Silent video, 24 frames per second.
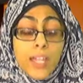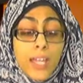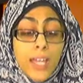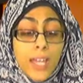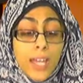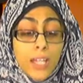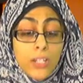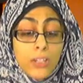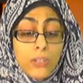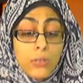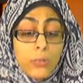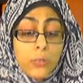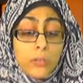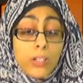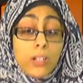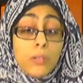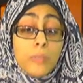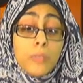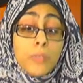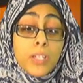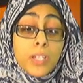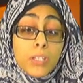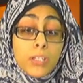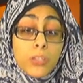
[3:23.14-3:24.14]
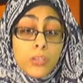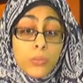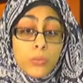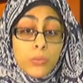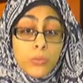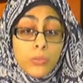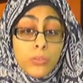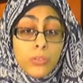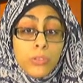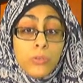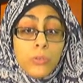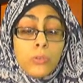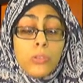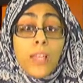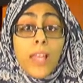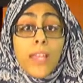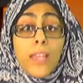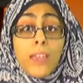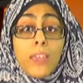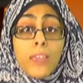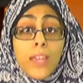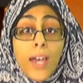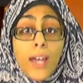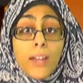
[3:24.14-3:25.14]
and to commit to you
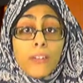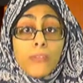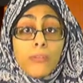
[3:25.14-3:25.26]
like that